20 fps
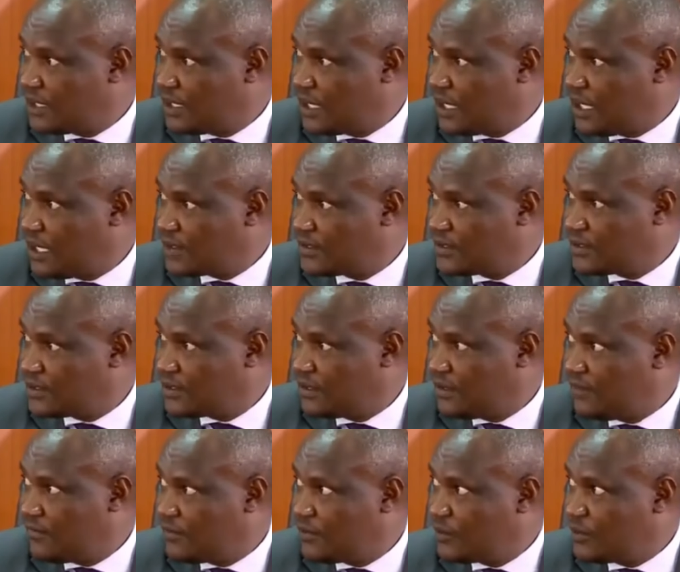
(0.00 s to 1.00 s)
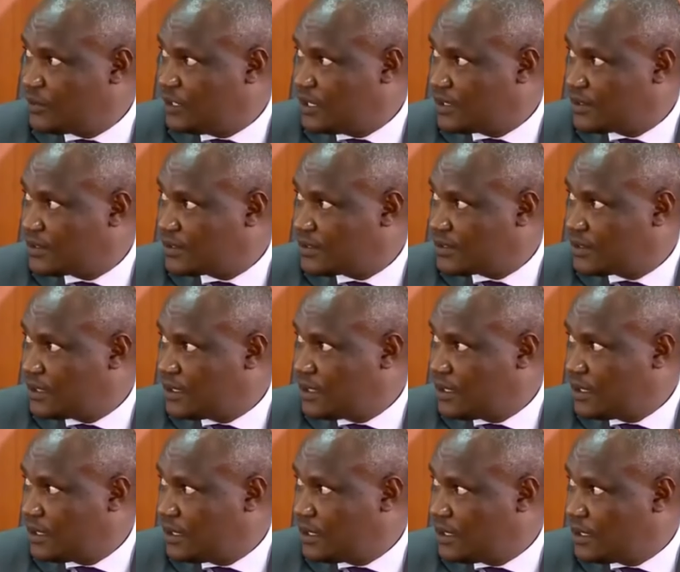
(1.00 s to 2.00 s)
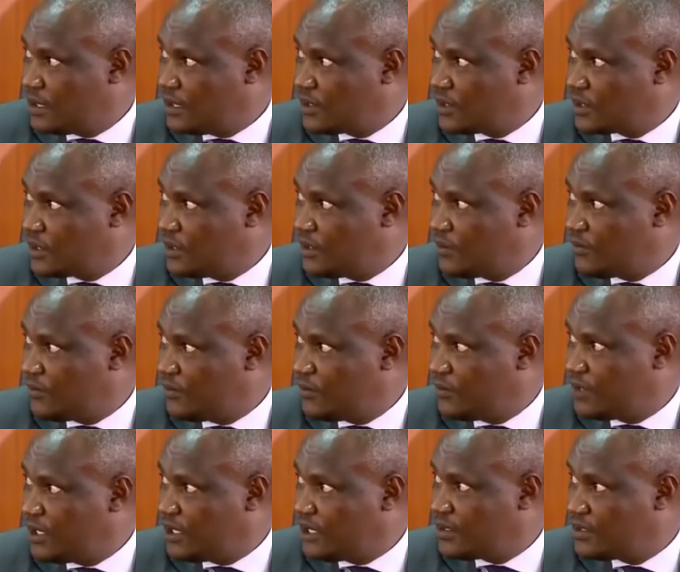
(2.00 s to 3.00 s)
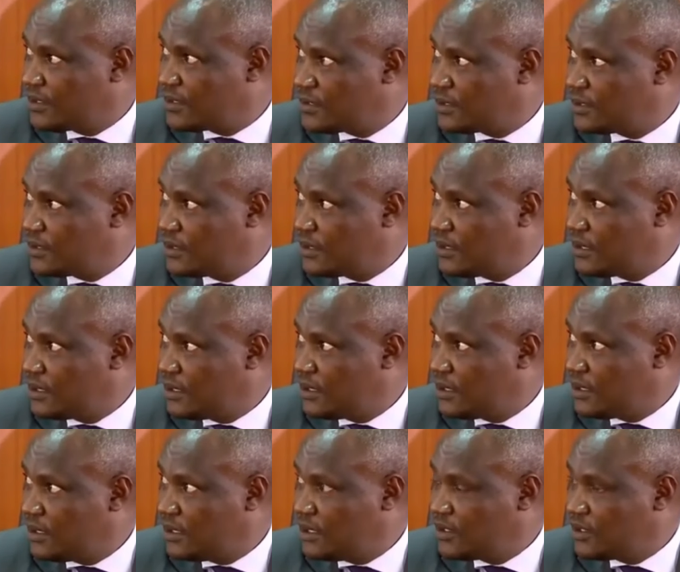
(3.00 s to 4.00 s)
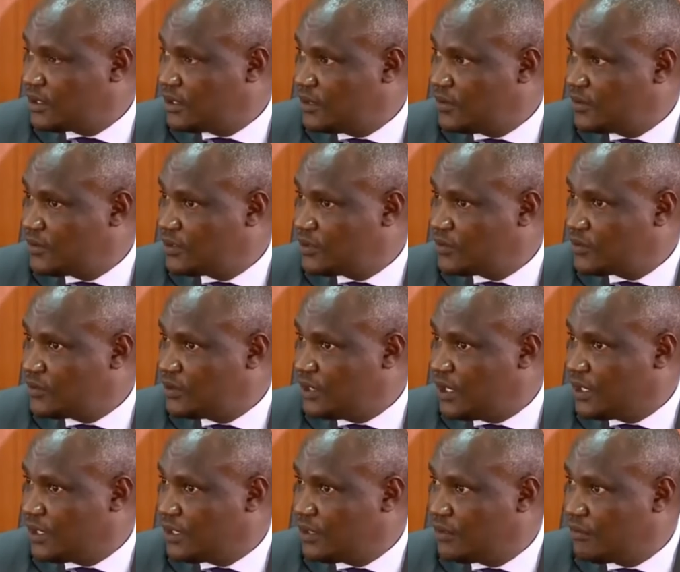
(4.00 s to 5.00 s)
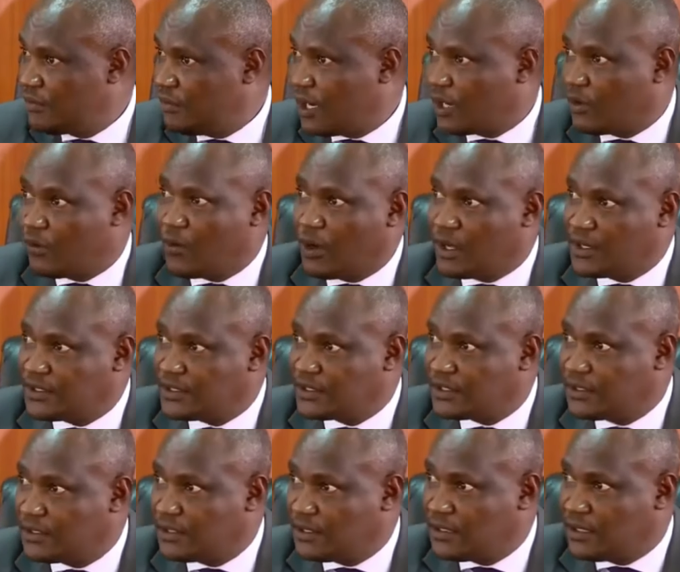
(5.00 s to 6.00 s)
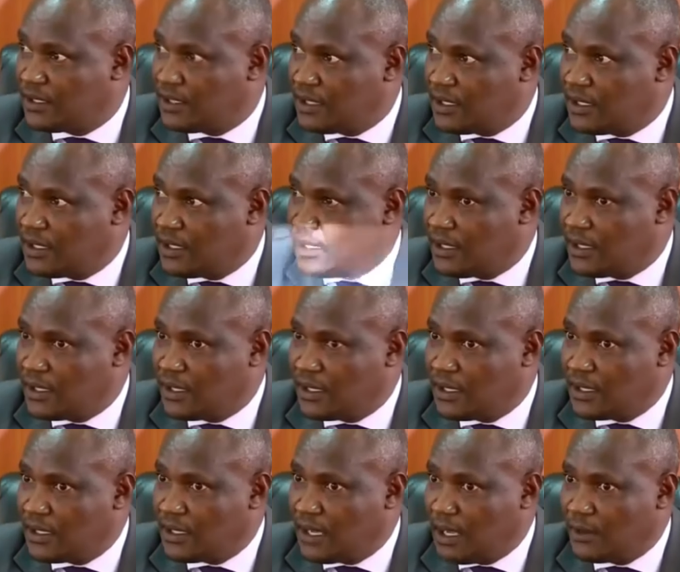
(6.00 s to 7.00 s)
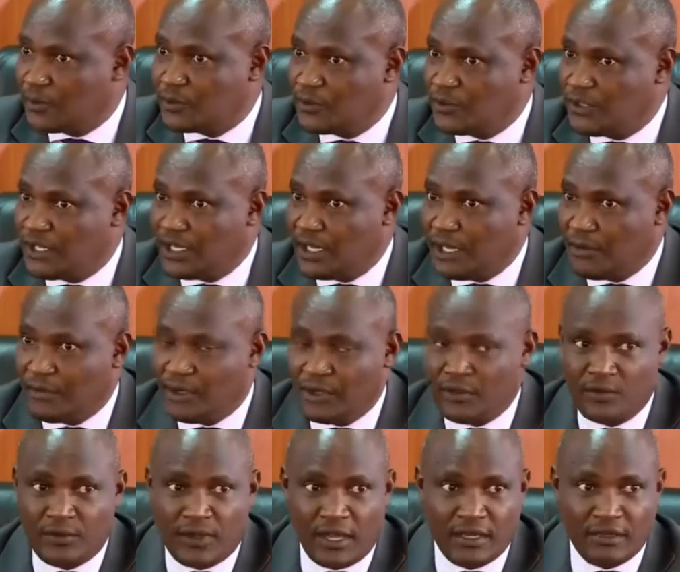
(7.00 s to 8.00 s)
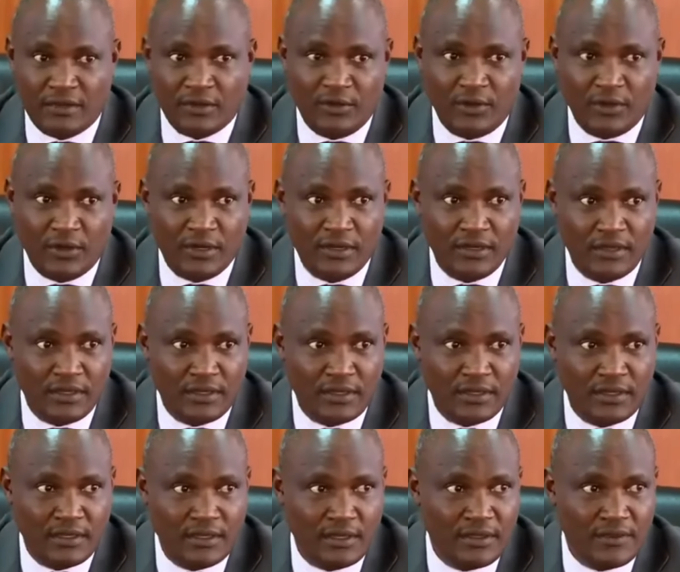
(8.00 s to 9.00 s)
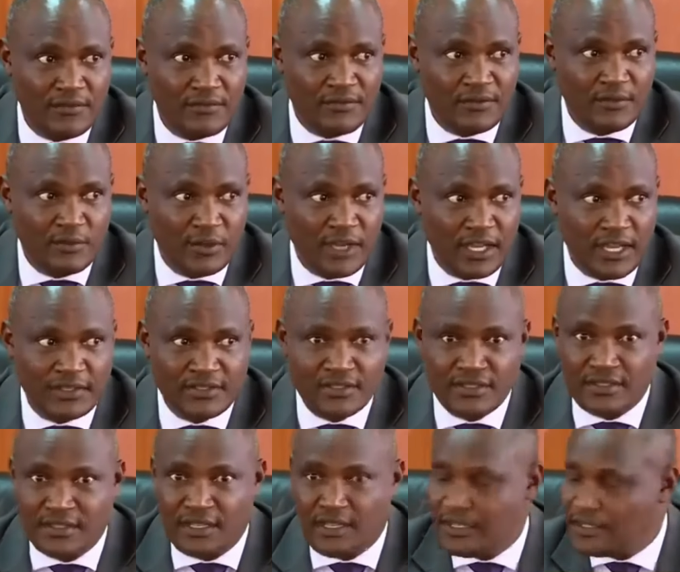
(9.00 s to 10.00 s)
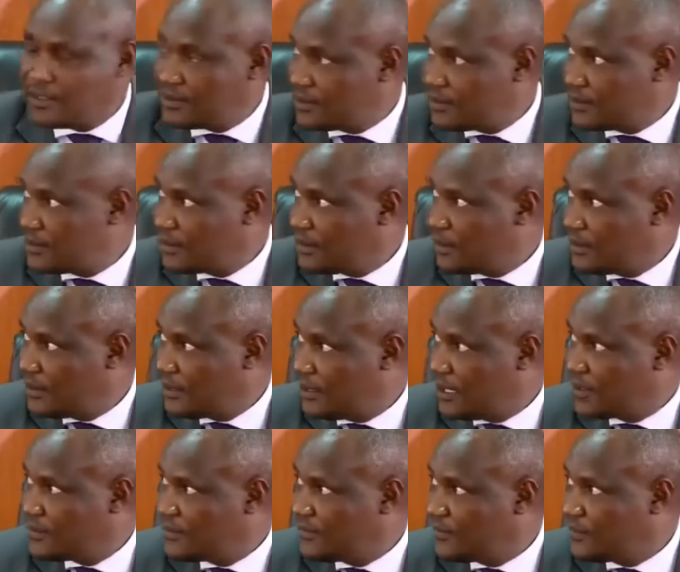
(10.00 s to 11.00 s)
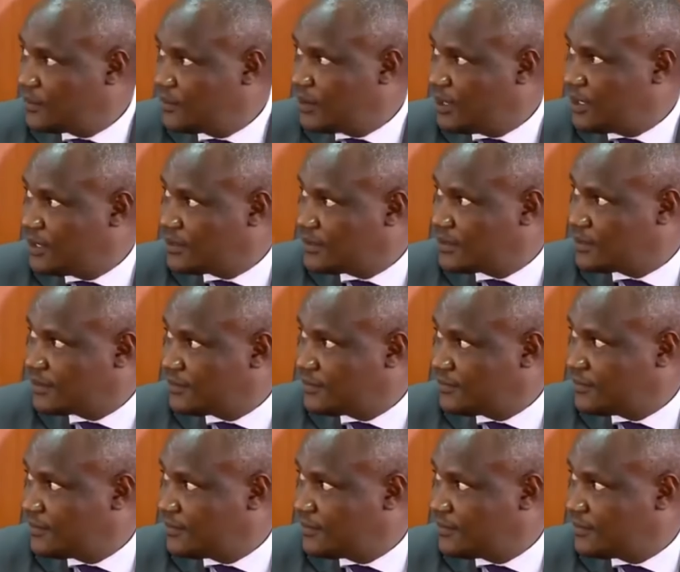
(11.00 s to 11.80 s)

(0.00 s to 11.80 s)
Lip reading: in the last few days. Few days includes today backwards, up to the number you can call last few days.